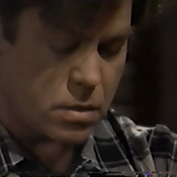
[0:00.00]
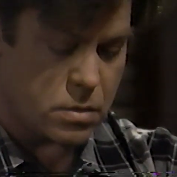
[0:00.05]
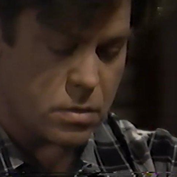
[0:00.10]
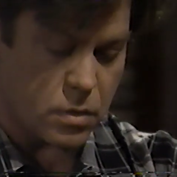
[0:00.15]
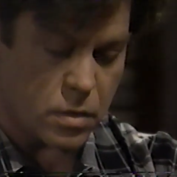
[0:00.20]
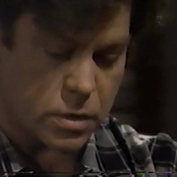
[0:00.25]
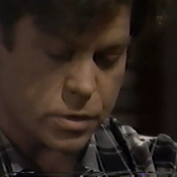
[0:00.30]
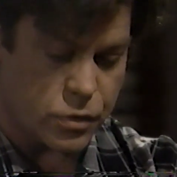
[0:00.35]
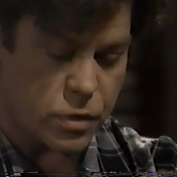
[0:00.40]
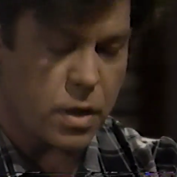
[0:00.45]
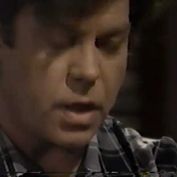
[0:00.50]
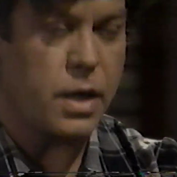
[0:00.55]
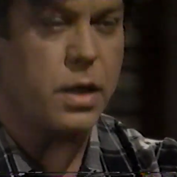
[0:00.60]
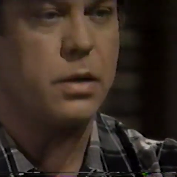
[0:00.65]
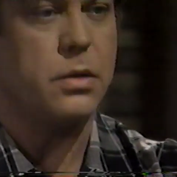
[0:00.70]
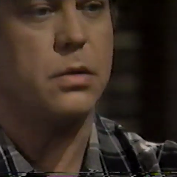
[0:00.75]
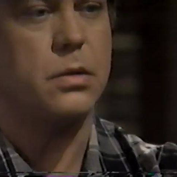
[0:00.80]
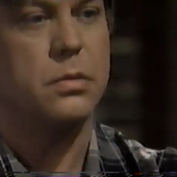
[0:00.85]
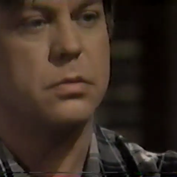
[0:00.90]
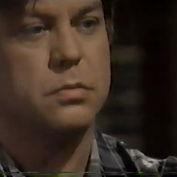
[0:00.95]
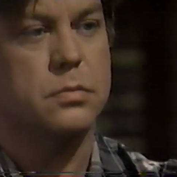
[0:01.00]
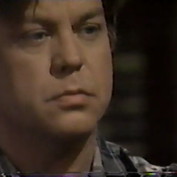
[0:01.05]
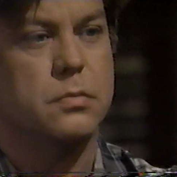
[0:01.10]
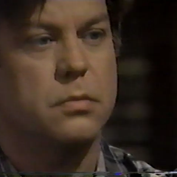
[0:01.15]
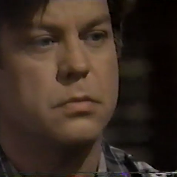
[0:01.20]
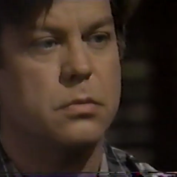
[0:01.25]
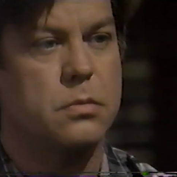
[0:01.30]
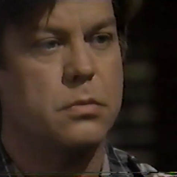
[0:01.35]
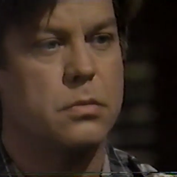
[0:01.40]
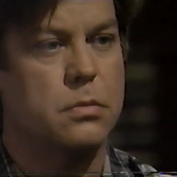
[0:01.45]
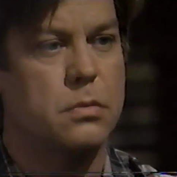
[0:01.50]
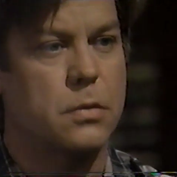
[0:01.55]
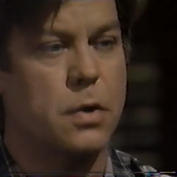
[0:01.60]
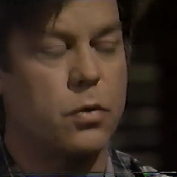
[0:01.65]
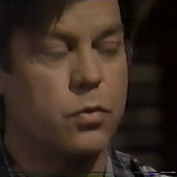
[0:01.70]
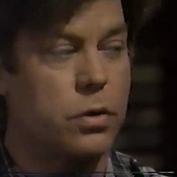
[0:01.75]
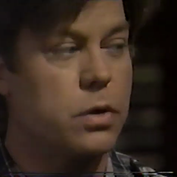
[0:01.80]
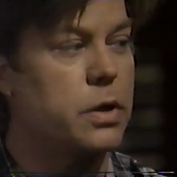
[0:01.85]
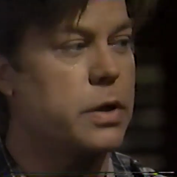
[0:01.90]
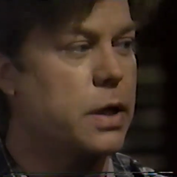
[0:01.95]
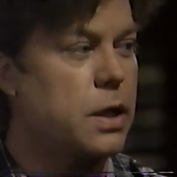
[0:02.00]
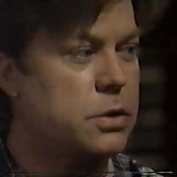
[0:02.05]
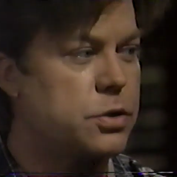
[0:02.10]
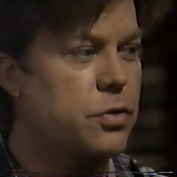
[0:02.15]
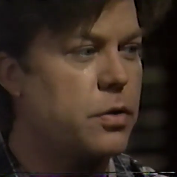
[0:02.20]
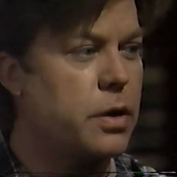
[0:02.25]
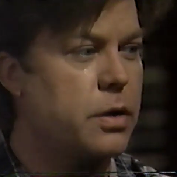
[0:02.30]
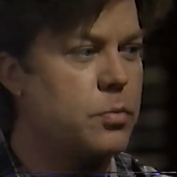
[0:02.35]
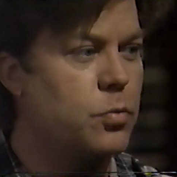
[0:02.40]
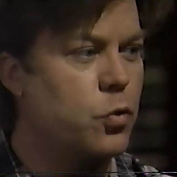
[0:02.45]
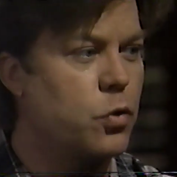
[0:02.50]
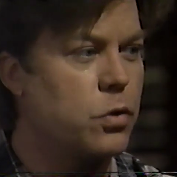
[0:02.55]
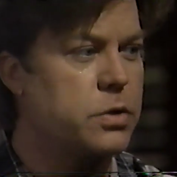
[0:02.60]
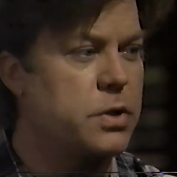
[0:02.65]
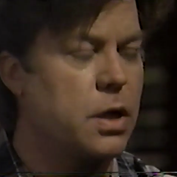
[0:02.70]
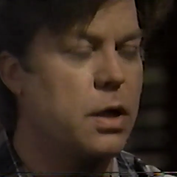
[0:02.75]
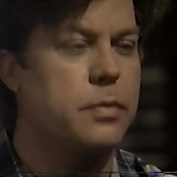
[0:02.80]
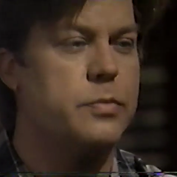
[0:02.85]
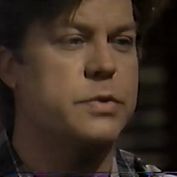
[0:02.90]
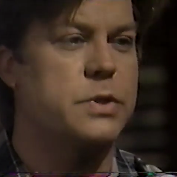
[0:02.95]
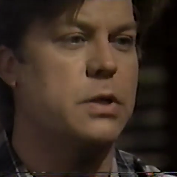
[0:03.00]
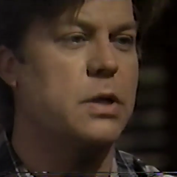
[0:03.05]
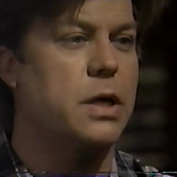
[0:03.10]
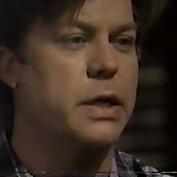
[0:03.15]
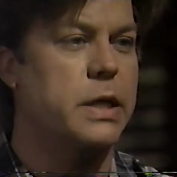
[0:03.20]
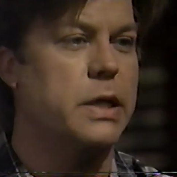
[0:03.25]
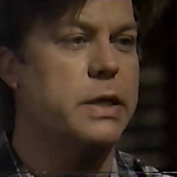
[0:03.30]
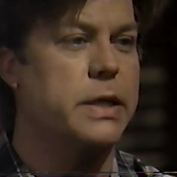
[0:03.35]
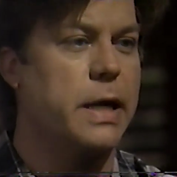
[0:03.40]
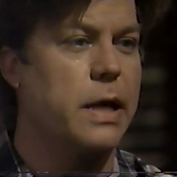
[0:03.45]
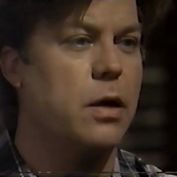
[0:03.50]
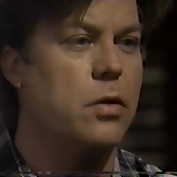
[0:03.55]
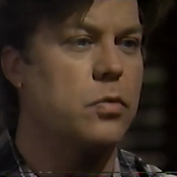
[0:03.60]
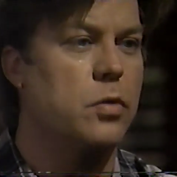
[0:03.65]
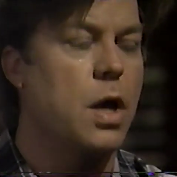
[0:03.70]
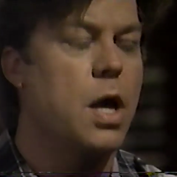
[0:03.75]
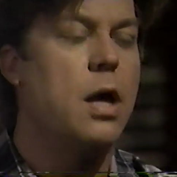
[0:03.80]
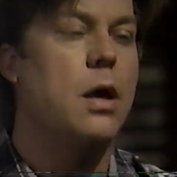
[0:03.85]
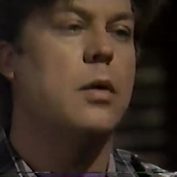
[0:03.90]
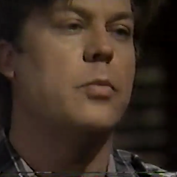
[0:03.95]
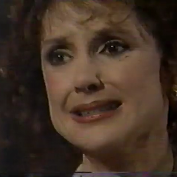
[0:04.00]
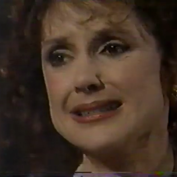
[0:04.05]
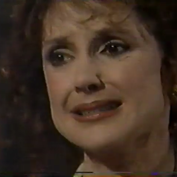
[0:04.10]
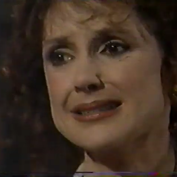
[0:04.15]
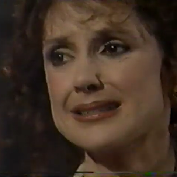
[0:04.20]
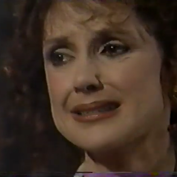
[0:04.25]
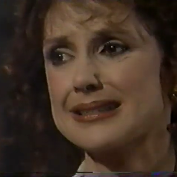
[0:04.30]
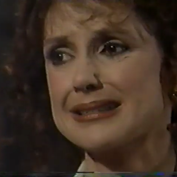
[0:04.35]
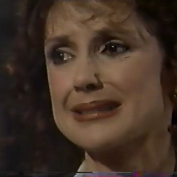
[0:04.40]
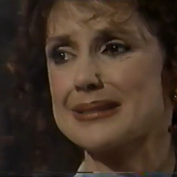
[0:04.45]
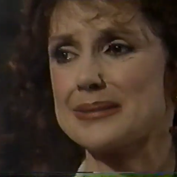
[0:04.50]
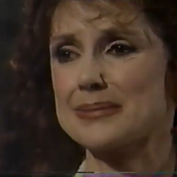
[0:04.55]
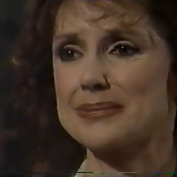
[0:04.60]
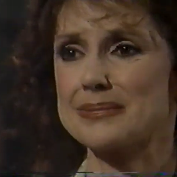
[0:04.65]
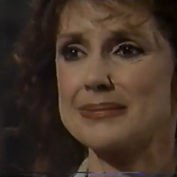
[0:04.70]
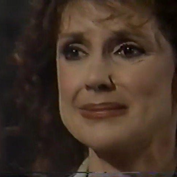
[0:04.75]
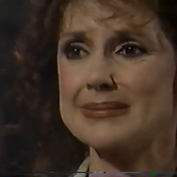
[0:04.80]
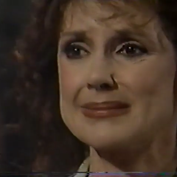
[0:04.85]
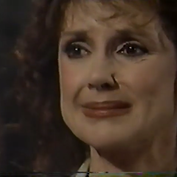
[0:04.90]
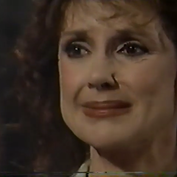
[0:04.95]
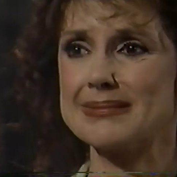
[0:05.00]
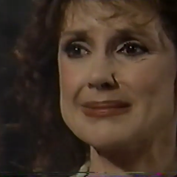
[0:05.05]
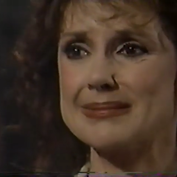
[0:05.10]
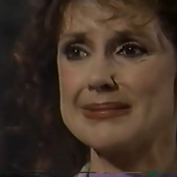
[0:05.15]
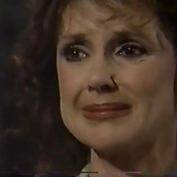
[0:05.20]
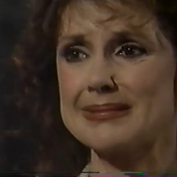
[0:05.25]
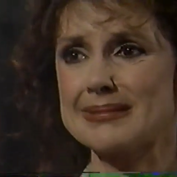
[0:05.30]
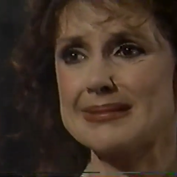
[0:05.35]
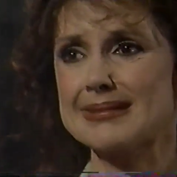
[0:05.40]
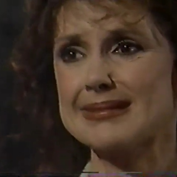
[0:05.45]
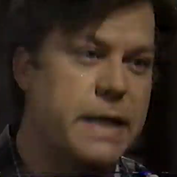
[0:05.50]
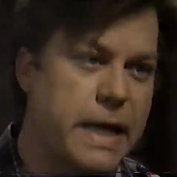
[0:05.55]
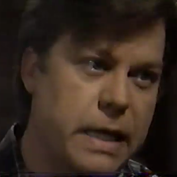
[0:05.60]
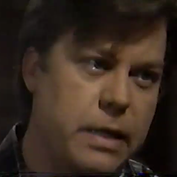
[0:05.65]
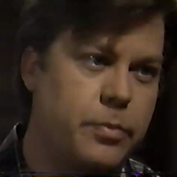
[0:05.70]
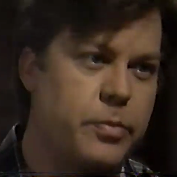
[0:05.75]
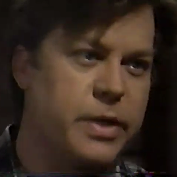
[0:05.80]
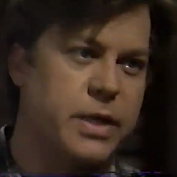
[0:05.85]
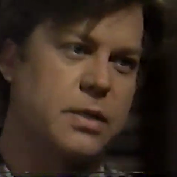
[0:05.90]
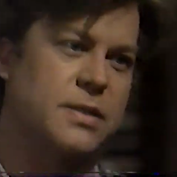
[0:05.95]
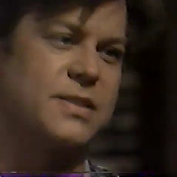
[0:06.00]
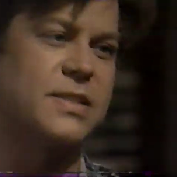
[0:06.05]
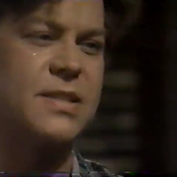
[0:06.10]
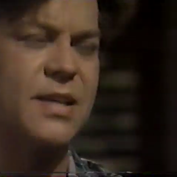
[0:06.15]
No, I tried. I really, I tried more times than I can count, but you didn't want my help. You wanted Damian's.